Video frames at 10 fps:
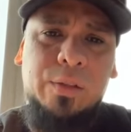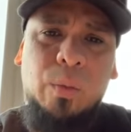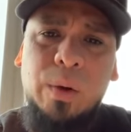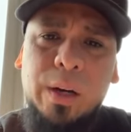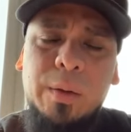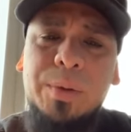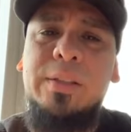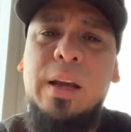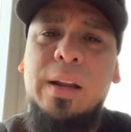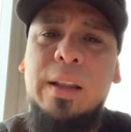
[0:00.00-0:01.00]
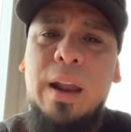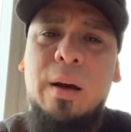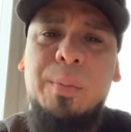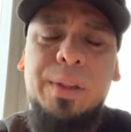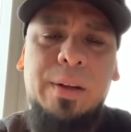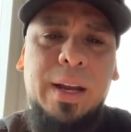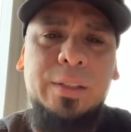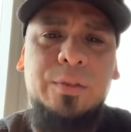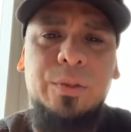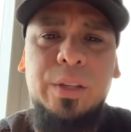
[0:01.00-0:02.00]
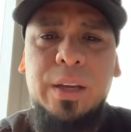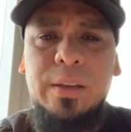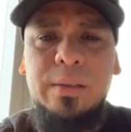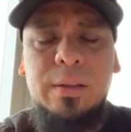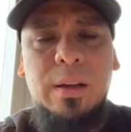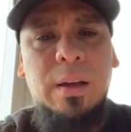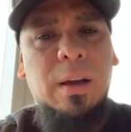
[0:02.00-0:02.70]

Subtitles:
So we're going to be setting that up in the next few days.